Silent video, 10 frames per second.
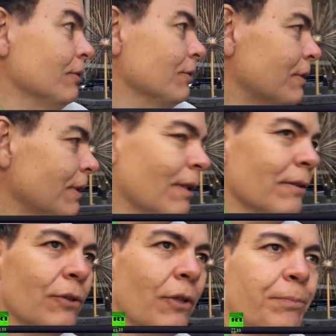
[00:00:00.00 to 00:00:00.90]
News, you
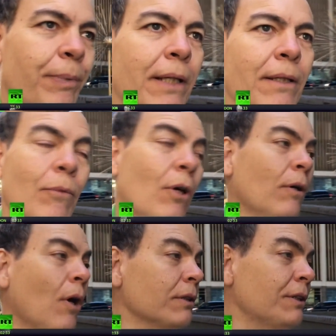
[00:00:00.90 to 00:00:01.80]
know, so to speak.
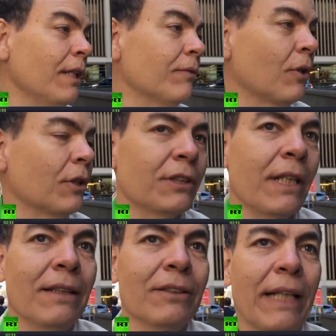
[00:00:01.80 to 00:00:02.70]
Well, RT, of course,
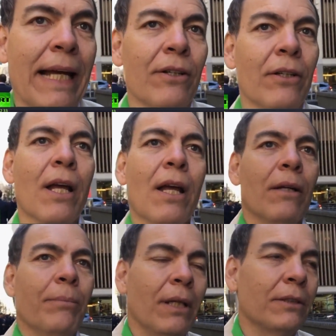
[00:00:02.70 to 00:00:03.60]
setting the standards
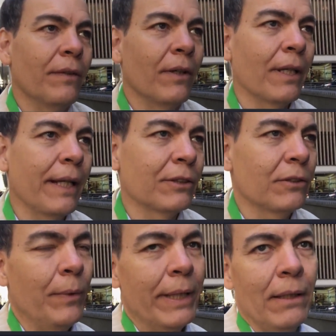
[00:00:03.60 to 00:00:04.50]
because of their
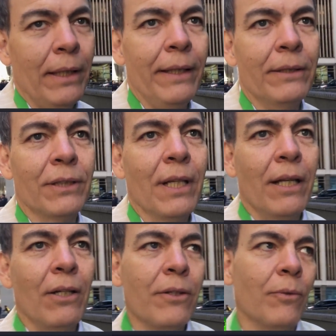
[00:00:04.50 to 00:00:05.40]
connection to WikiLeaks
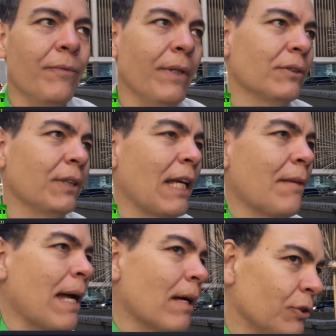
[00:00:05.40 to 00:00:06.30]
and all the reveals that
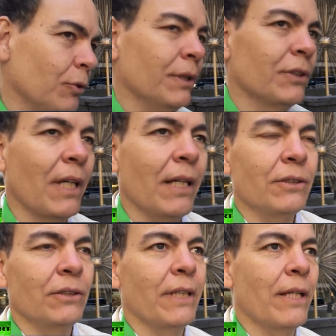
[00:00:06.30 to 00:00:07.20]
came out, Julian
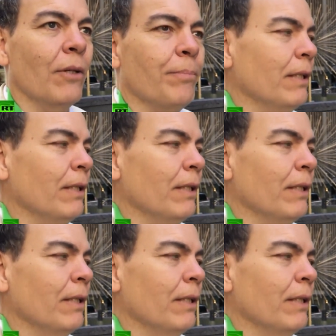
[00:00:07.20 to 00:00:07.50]
Assange, etc.